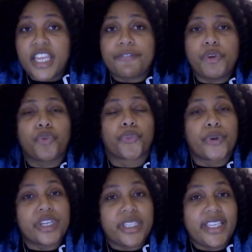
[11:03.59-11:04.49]
If you
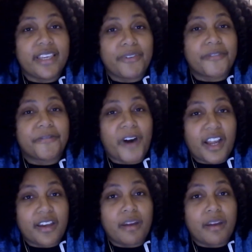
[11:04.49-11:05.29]
really give a fuck